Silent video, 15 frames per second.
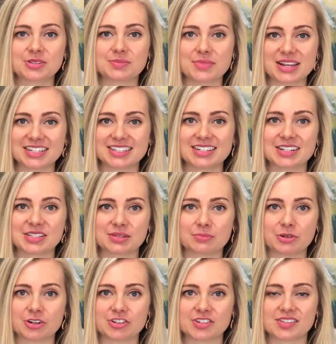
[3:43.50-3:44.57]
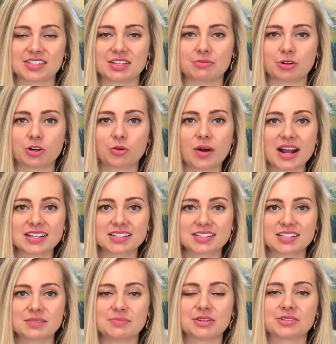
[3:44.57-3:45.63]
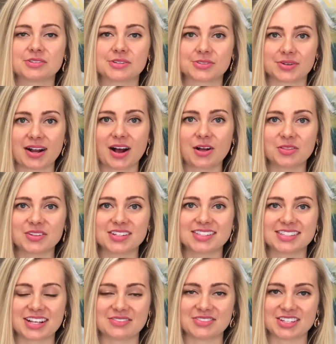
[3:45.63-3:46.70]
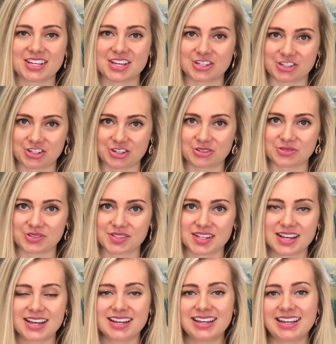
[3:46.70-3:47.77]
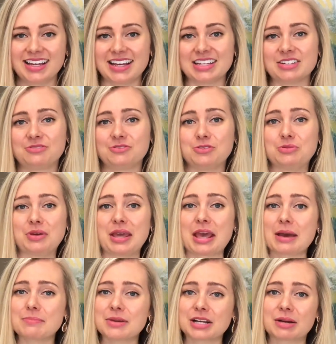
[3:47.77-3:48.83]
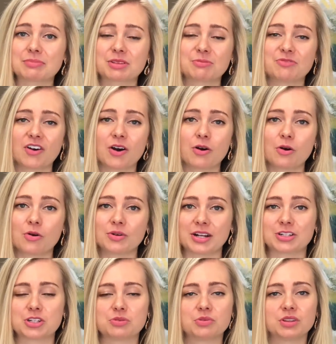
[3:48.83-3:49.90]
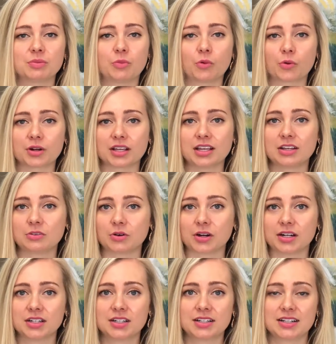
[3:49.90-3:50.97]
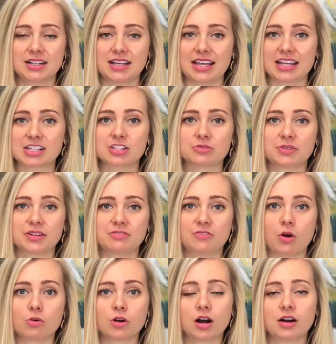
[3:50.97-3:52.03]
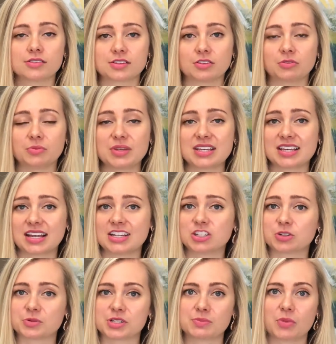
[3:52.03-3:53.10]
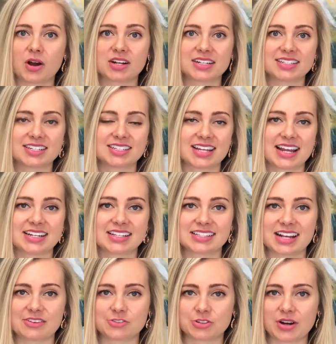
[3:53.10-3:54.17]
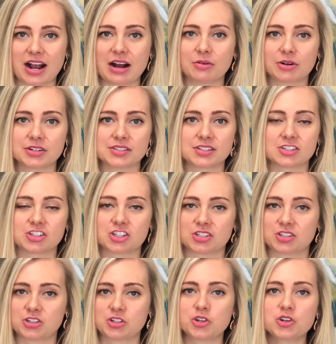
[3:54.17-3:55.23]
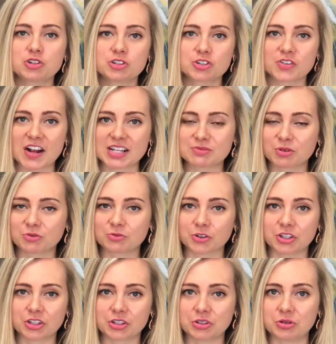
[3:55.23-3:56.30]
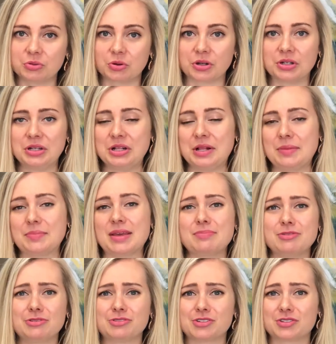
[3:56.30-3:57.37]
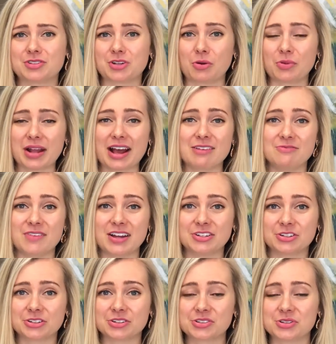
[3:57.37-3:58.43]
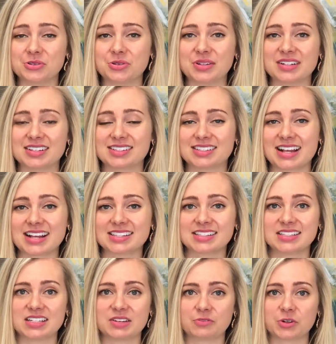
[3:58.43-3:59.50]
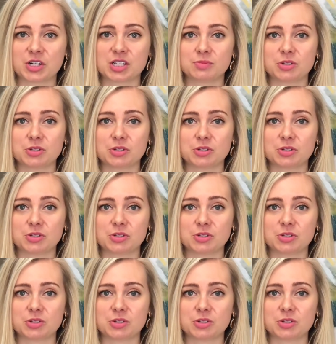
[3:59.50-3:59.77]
maintenance emergency requests, because those are health and safety issues. And if you can't pick up the phone at 2 in the morning, or answering phone calls on the weekend, or responding to tenants after hours is just too stressful for you, or maybe you just don't have vendors who can assess the difference